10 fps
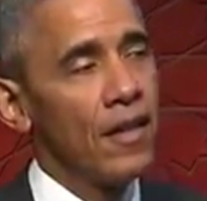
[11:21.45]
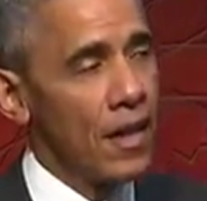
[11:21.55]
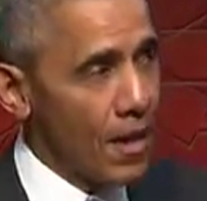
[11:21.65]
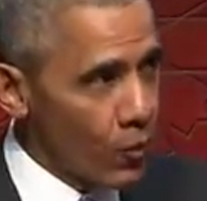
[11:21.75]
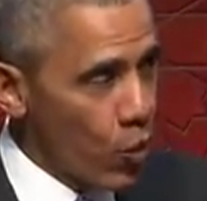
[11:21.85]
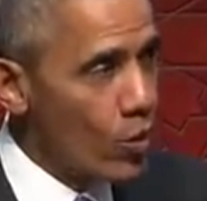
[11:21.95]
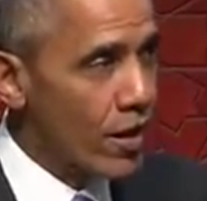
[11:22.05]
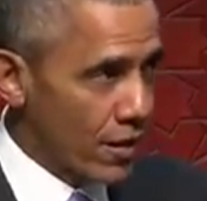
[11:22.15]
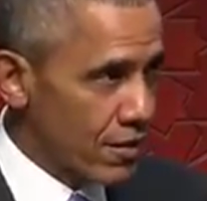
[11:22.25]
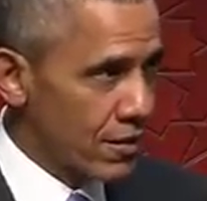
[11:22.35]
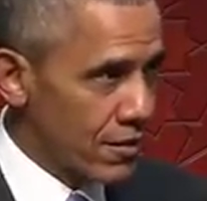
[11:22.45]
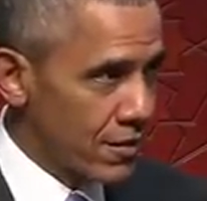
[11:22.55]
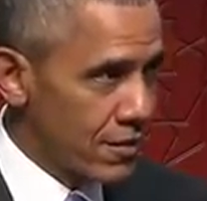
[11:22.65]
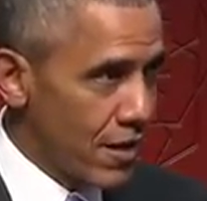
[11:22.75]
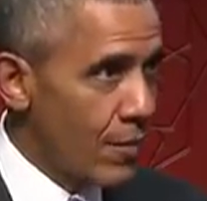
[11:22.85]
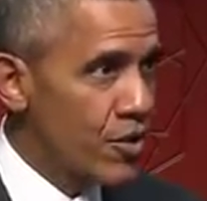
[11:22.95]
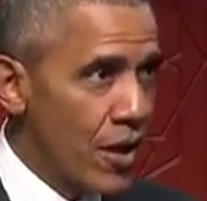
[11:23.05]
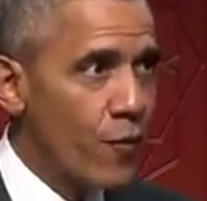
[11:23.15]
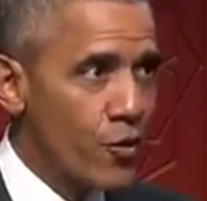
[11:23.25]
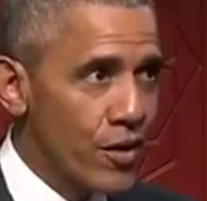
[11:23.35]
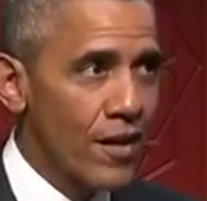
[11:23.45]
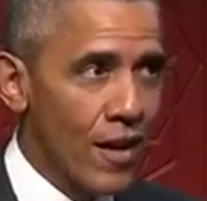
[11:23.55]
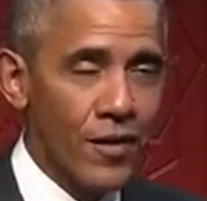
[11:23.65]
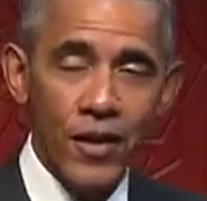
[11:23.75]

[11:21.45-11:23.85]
And I'm quoting Thomas Jefferson now,